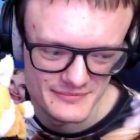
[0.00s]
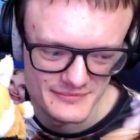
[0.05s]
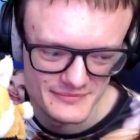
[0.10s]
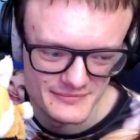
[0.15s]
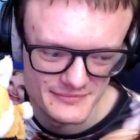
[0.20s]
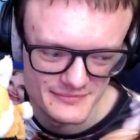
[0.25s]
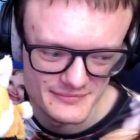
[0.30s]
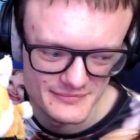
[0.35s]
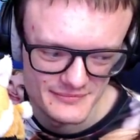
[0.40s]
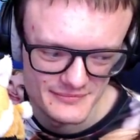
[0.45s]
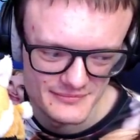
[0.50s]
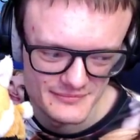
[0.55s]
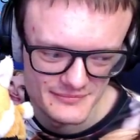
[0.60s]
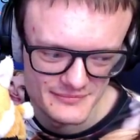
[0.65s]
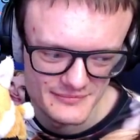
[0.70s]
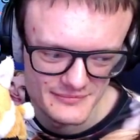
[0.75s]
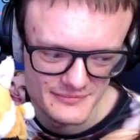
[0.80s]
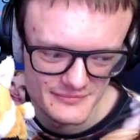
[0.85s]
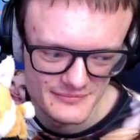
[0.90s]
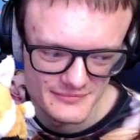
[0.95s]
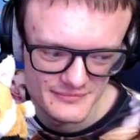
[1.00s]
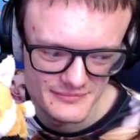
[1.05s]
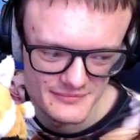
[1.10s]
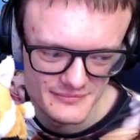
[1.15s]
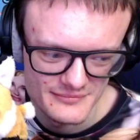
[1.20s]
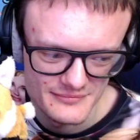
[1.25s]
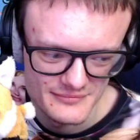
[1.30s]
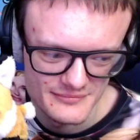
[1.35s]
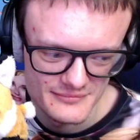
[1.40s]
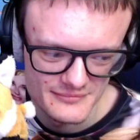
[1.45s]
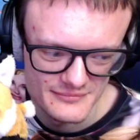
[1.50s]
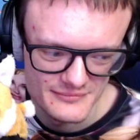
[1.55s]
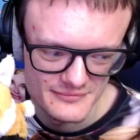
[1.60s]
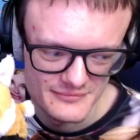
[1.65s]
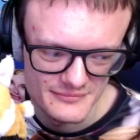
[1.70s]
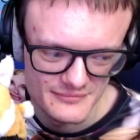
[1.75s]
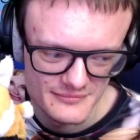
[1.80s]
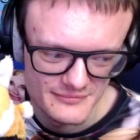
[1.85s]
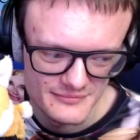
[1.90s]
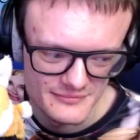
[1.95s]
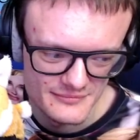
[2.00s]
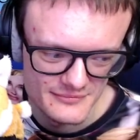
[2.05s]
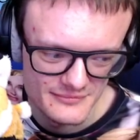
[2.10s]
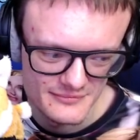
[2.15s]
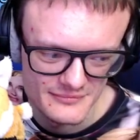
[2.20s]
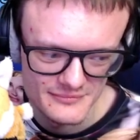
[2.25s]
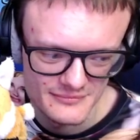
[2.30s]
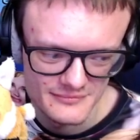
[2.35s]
Nothing is said.